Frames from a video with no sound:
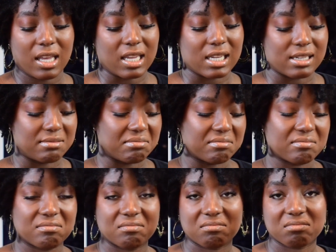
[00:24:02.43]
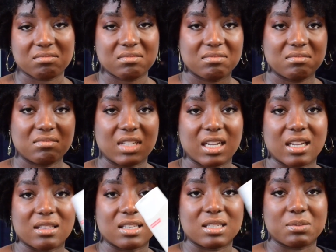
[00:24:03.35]
And
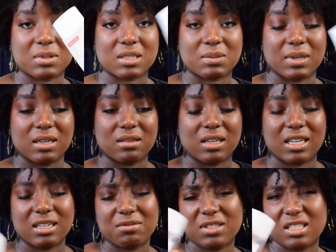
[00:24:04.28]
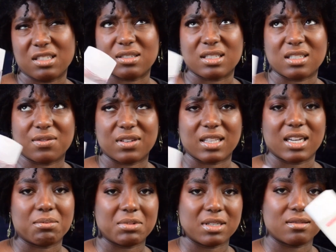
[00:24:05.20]
yeah, this works well. I didn't really use this for
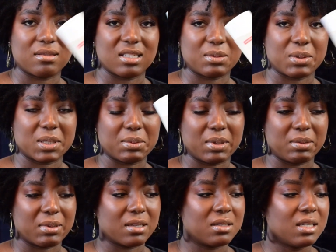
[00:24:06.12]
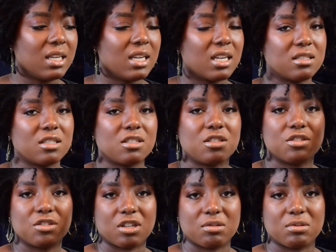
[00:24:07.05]
that, but this works really well. And just
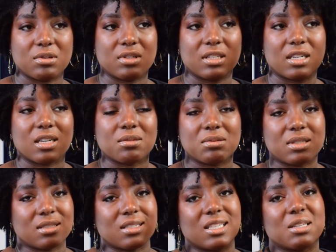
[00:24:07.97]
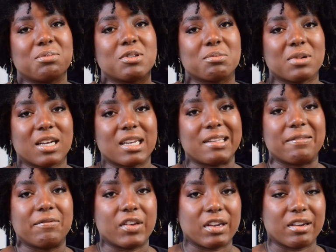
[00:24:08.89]
in general, it helps just keep your body
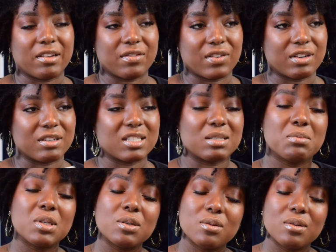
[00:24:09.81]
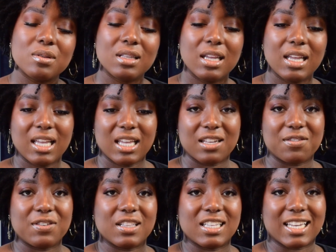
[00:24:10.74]
very, very smooth and
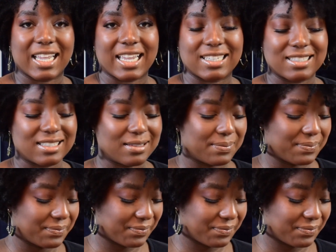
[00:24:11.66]
feeling nice.